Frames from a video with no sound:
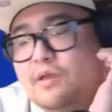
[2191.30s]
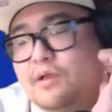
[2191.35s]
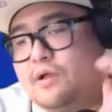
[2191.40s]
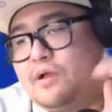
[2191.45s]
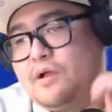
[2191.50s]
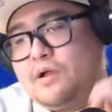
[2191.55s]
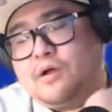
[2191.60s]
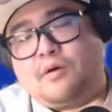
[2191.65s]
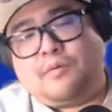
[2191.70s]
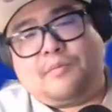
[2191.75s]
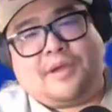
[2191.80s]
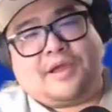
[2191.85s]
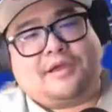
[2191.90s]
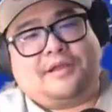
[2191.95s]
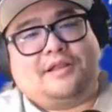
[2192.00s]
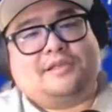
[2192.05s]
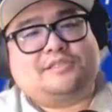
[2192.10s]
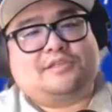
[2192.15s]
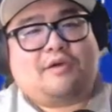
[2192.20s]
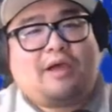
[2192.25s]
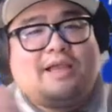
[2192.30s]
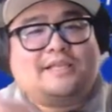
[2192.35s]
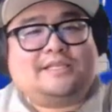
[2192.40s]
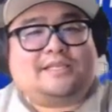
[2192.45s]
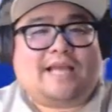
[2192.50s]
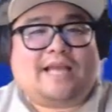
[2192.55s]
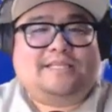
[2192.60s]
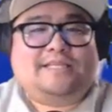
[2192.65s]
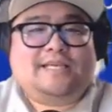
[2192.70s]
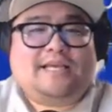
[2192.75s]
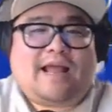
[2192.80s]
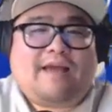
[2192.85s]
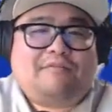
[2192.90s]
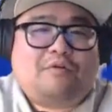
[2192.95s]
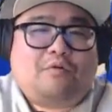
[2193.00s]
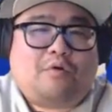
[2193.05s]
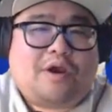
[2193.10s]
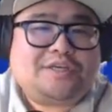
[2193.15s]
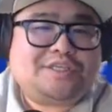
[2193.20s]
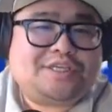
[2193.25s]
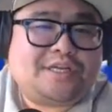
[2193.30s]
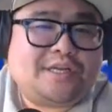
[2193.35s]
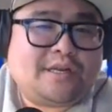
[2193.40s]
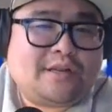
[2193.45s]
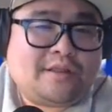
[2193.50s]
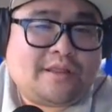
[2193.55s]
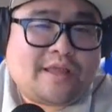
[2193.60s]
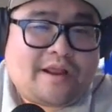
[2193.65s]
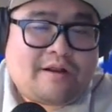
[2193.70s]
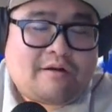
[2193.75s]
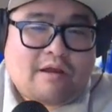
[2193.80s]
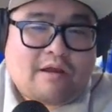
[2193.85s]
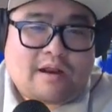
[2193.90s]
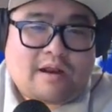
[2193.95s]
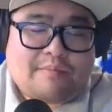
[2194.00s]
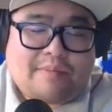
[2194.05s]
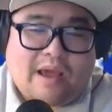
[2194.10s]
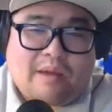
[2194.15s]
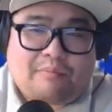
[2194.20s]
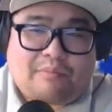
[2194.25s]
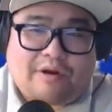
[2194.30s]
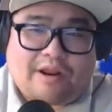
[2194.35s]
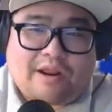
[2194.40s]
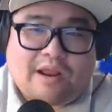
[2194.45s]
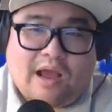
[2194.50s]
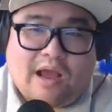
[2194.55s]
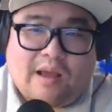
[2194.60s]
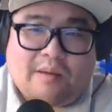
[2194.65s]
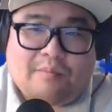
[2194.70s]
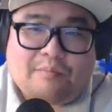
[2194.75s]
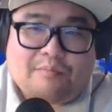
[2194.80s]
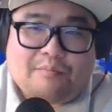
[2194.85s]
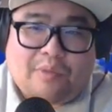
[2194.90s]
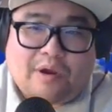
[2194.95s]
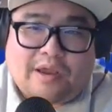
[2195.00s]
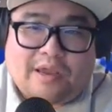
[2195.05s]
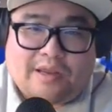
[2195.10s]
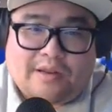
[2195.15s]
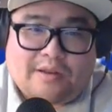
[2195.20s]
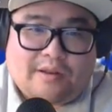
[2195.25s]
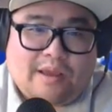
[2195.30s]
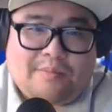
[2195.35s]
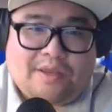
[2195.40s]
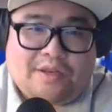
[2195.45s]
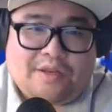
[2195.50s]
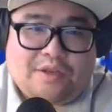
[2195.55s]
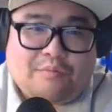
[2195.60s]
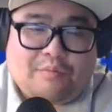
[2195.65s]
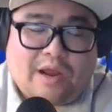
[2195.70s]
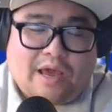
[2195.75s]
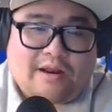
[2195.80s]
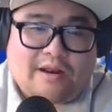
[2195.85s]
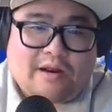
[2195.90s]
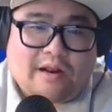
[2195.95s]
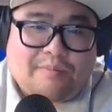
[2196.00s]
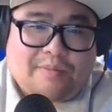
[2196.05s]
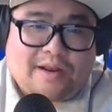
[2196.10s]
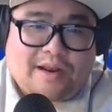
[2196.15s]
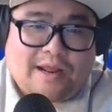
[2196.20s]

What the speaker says: Oh my goodness. So I did have a question later on about break comp, but I mean you brought it up and I